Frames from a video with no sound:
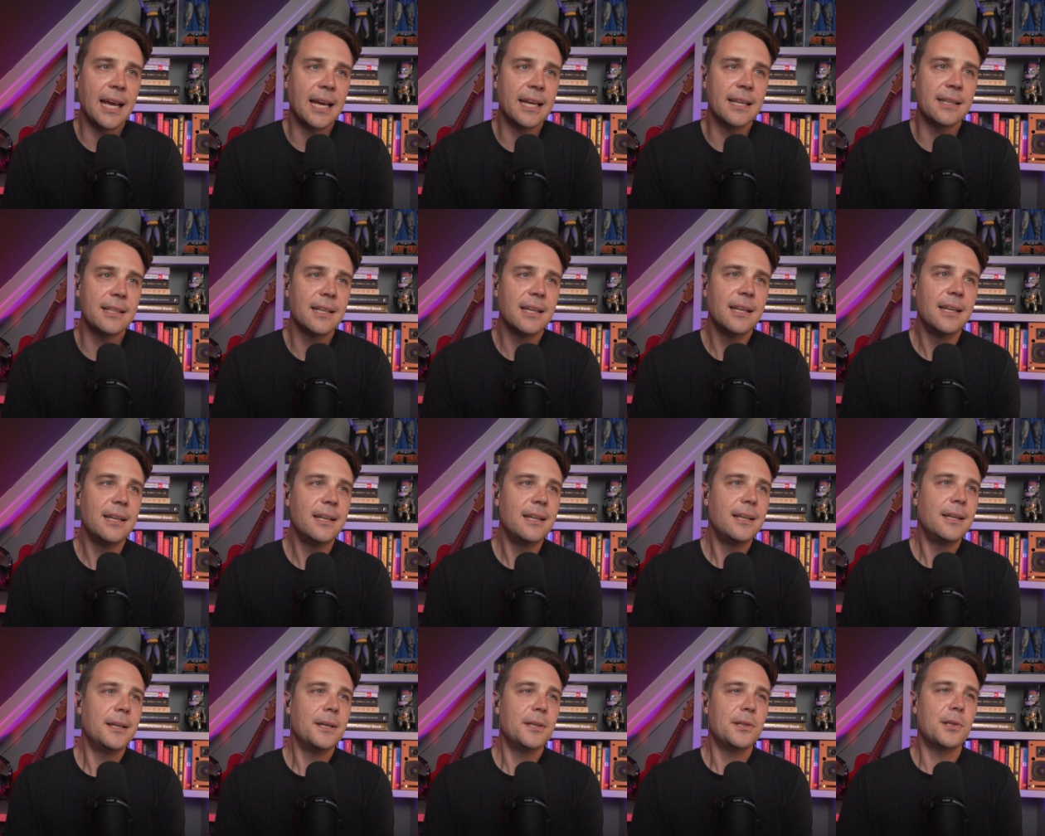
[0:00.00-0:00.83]
And
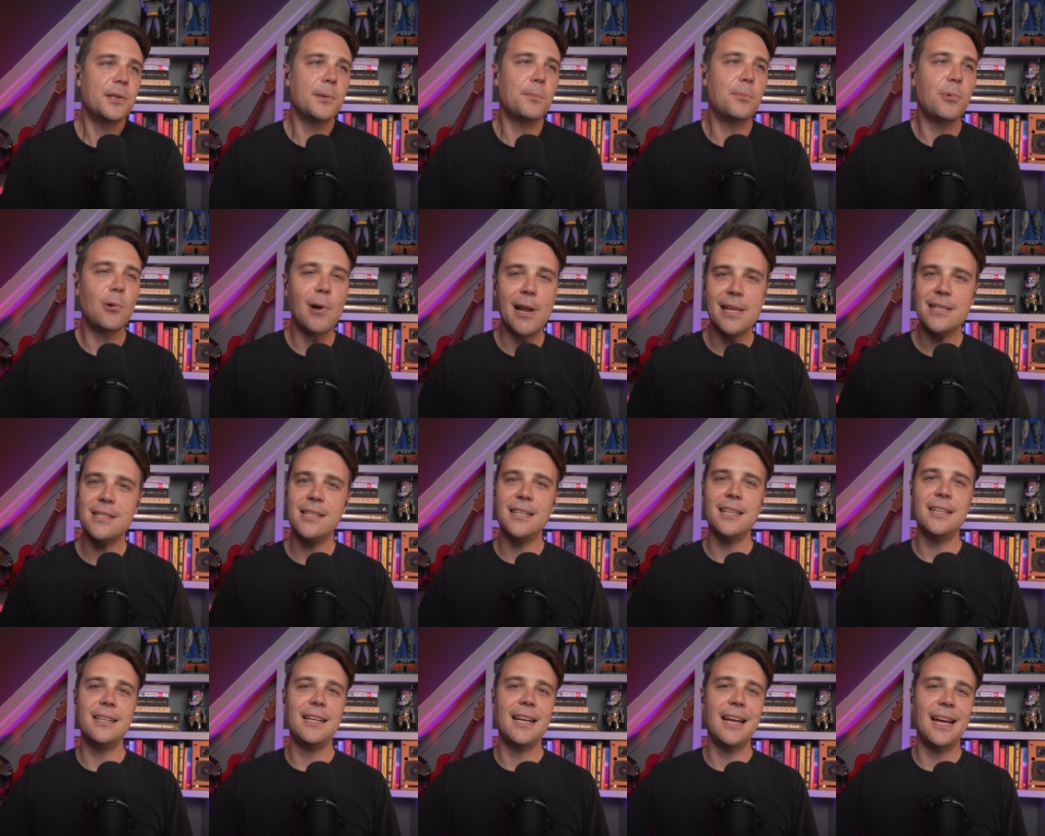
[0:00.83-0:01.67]
the
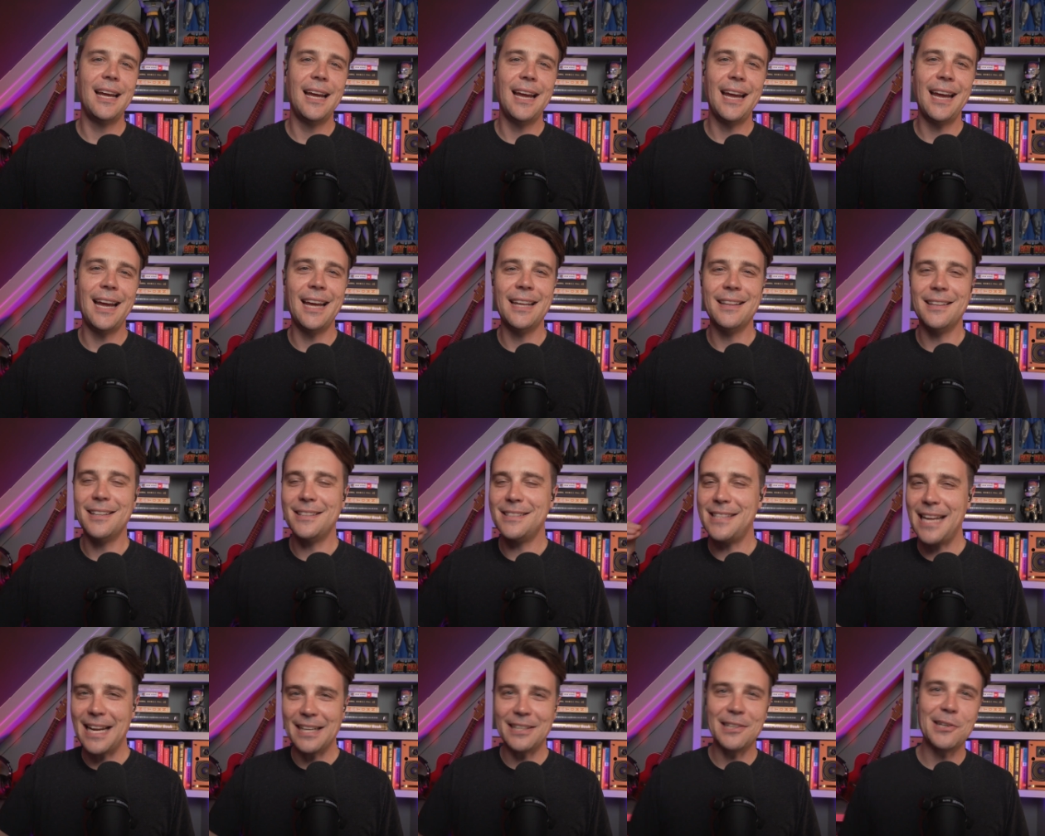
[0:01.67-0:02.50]
president and the
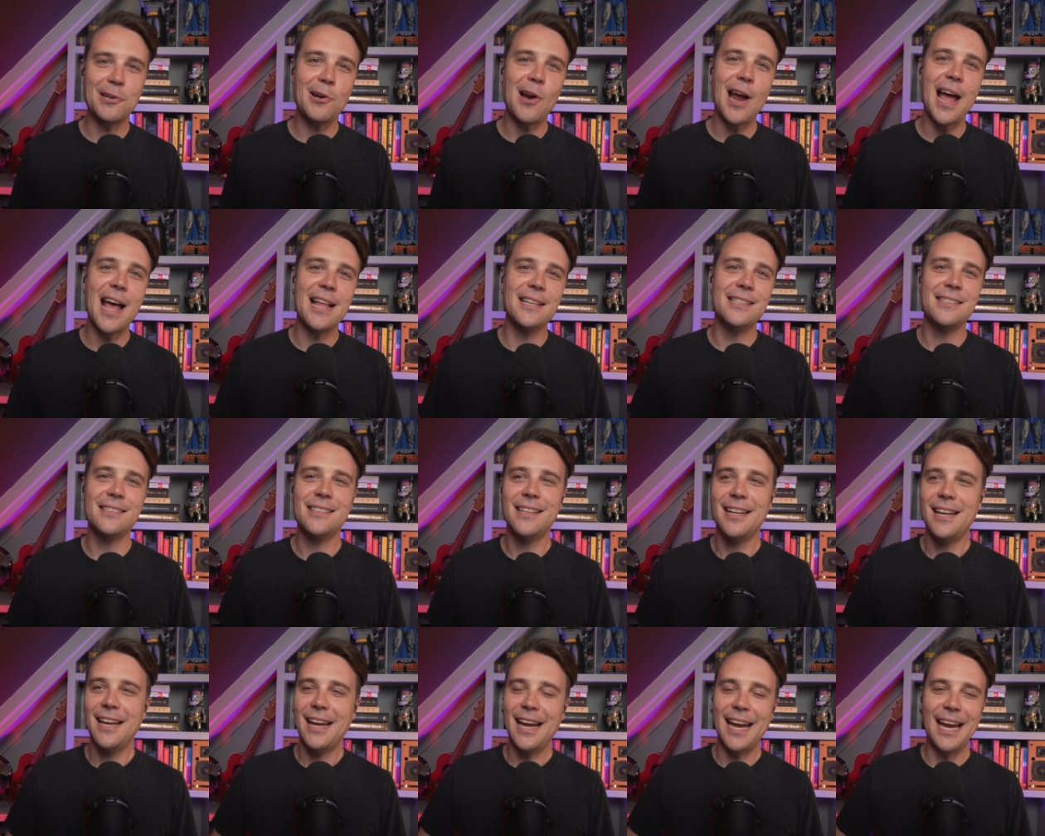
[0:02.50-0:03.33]

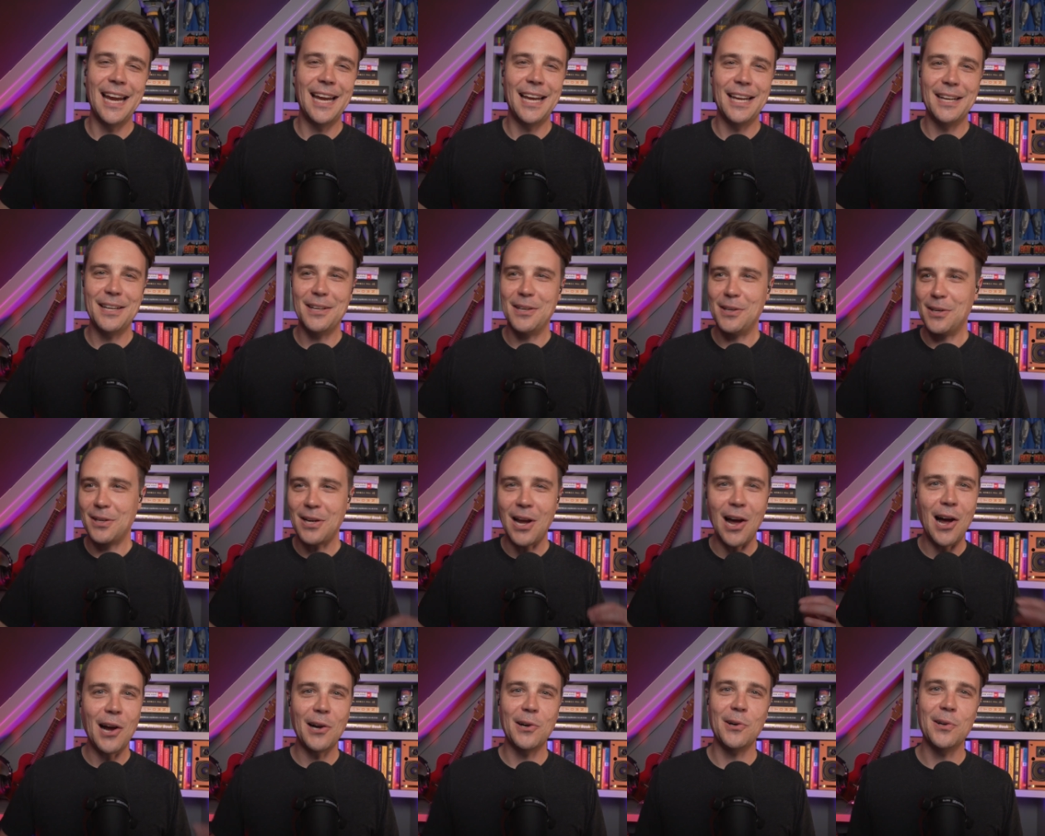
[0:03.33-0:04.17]
technocrats and
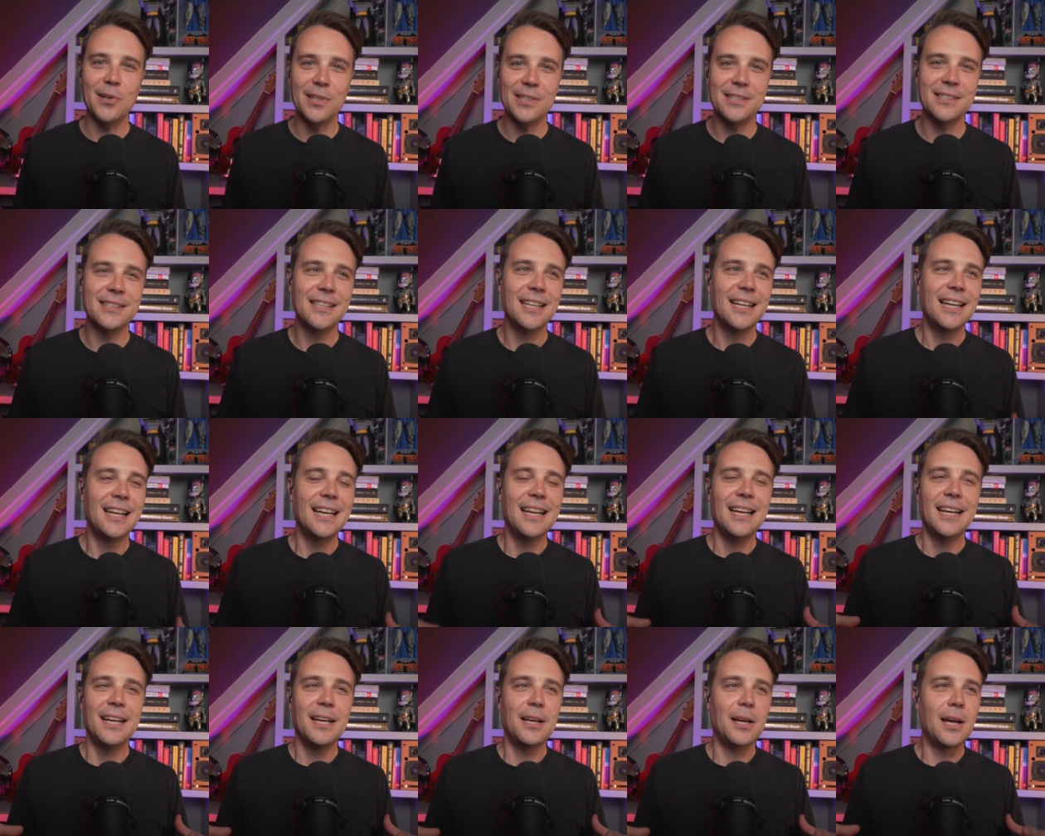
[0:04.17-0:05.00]
Congress
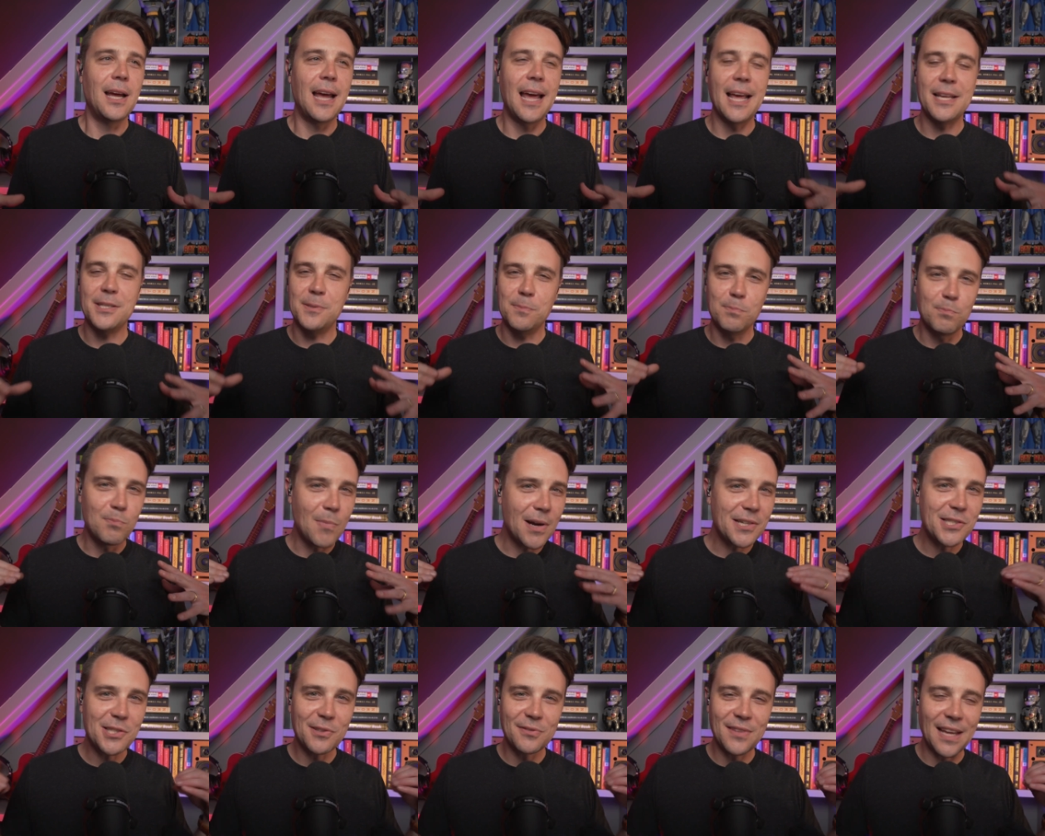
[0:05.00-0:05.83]
as
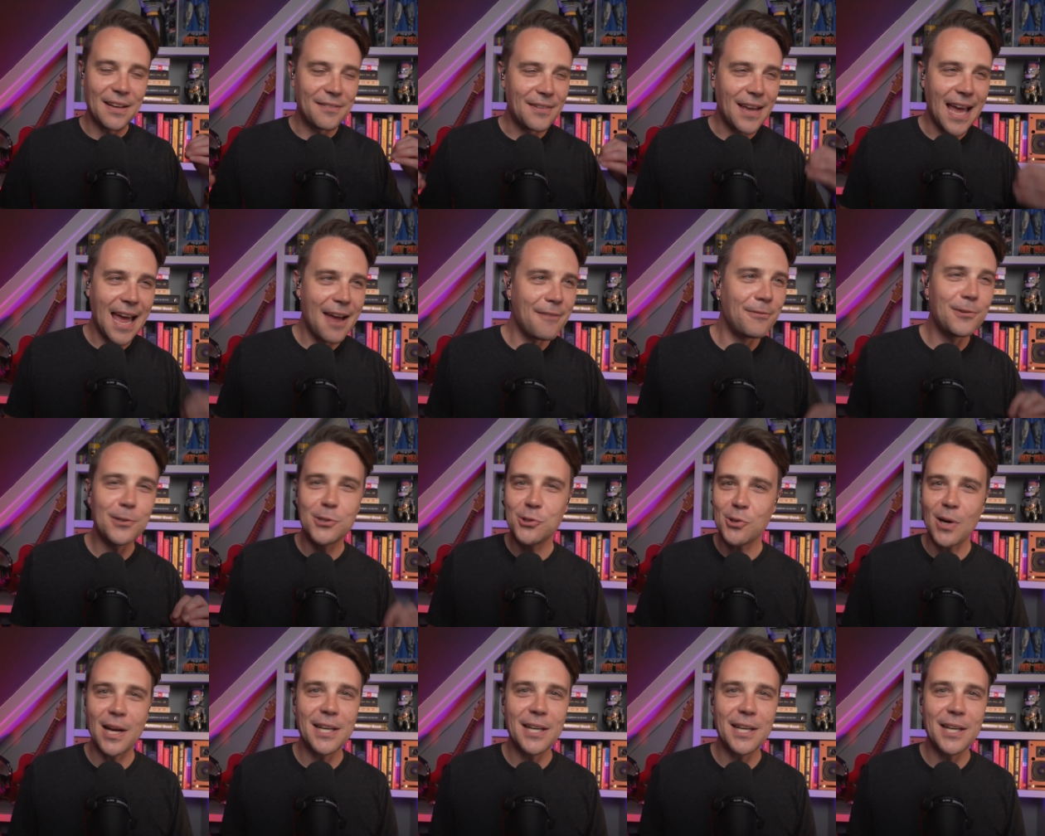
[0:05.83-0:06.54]
much as they've ever